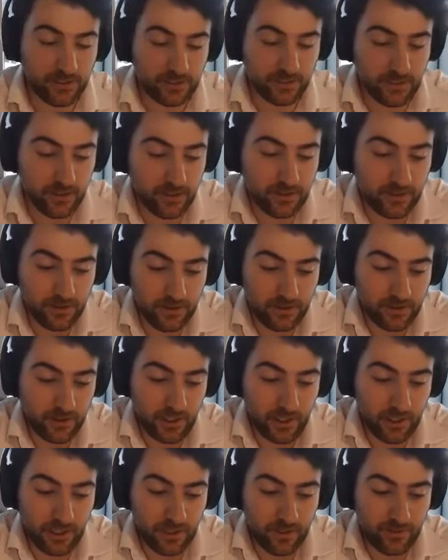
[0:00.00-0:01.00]
So
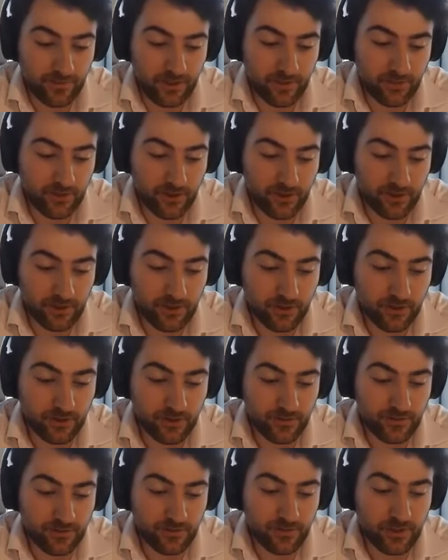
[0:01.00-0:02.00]
uh,
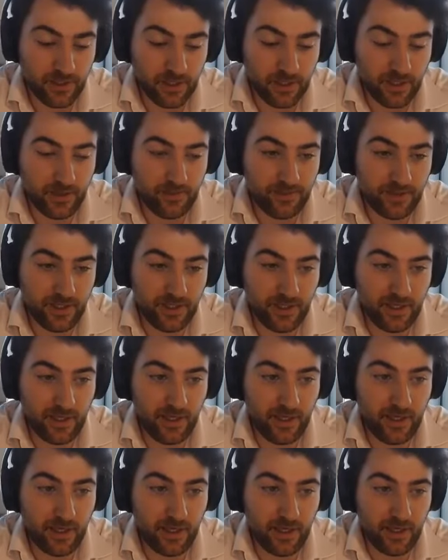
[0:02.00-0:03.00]
beamery.com, uh,
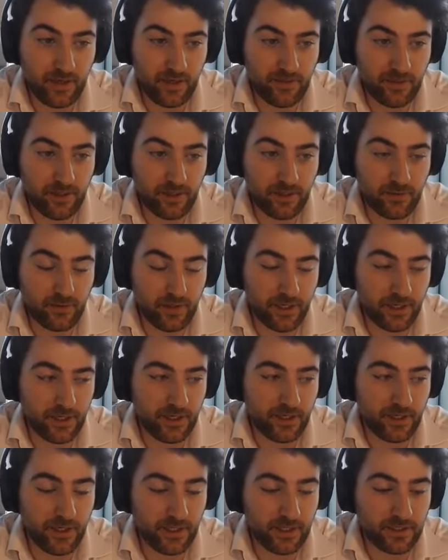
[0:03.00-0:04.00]

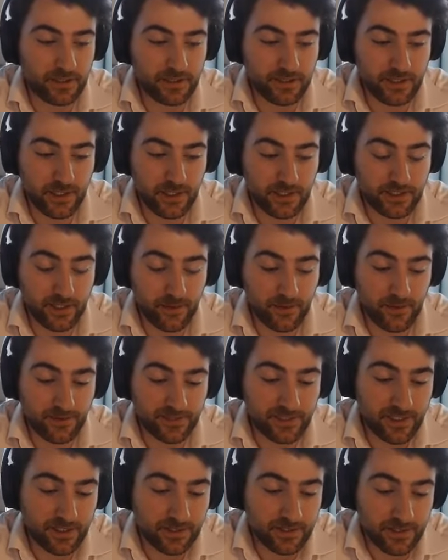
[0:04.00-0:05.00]
B-E-A-M-E-R-Y is, uh, is our
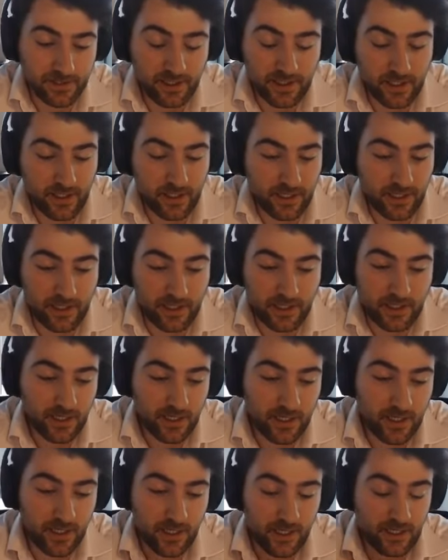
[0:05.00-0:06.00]
website. Uh,
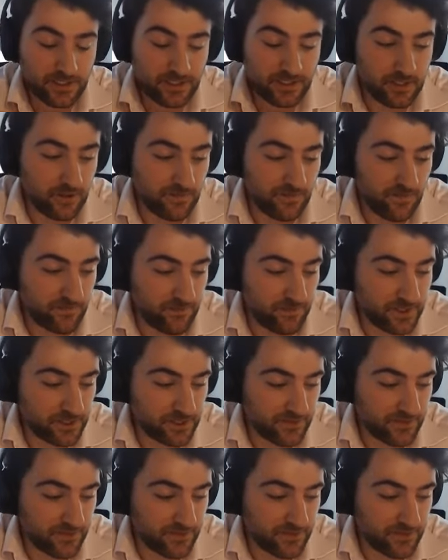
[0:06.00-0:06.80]
there's a lot of information,